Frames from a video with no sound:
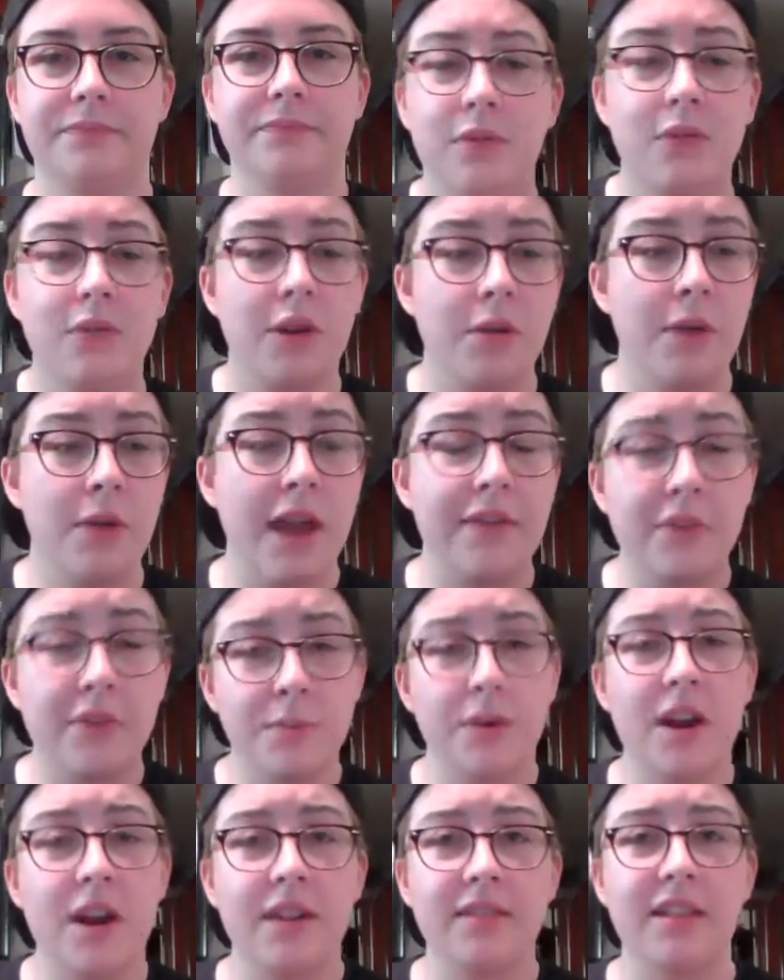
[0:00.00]
So every
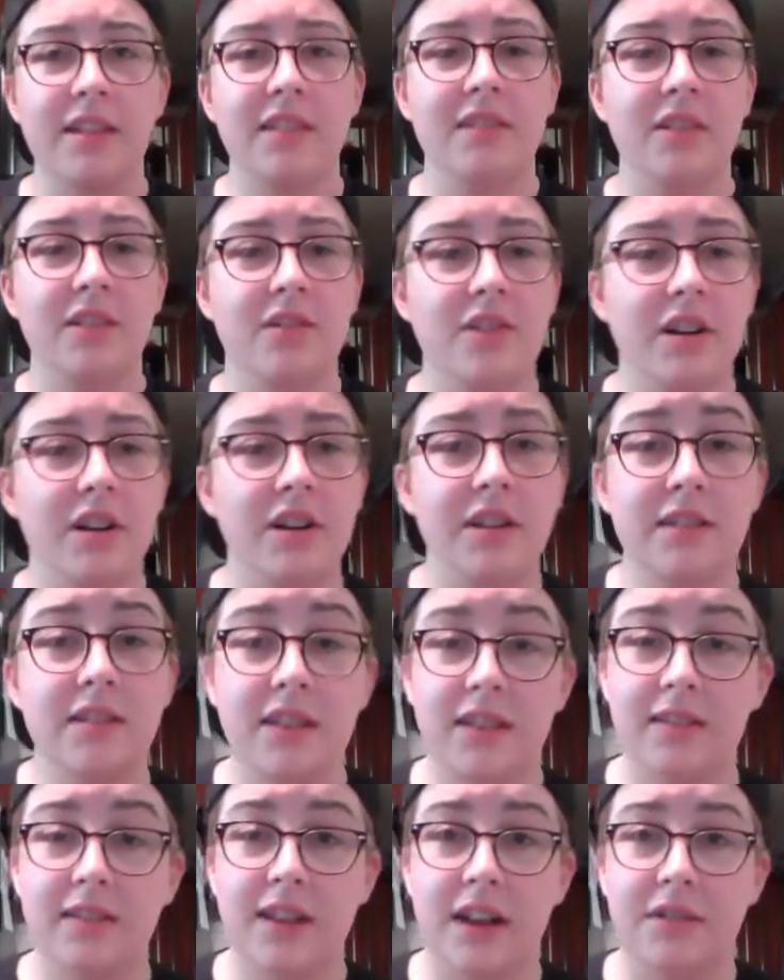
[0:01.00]
process to starting
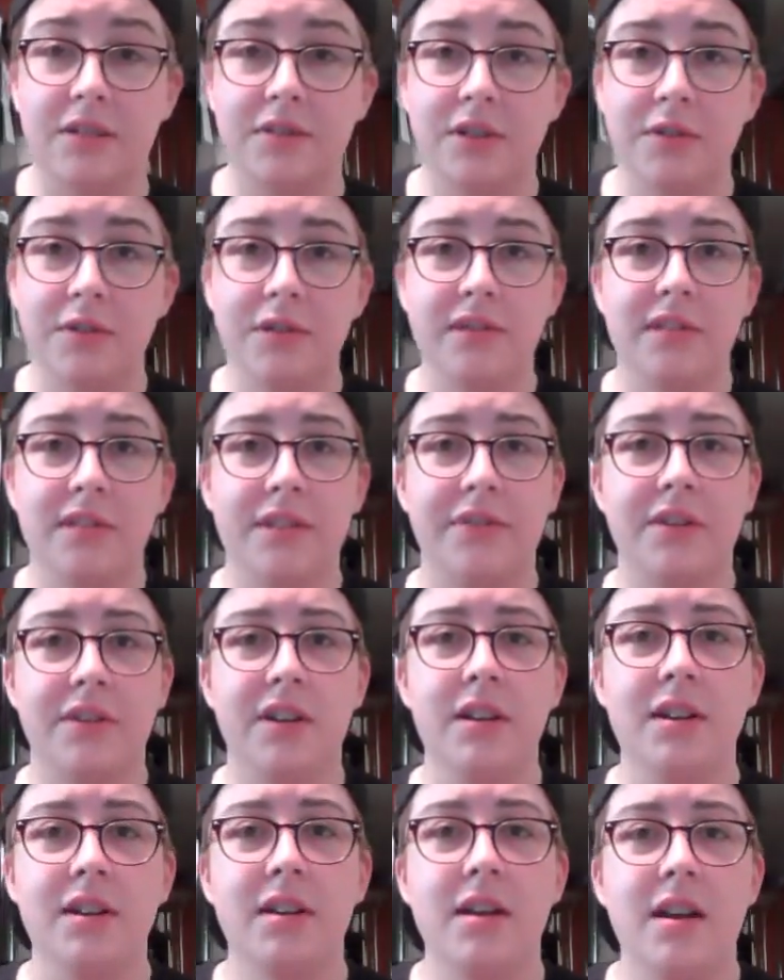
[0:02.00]
testosterone is different.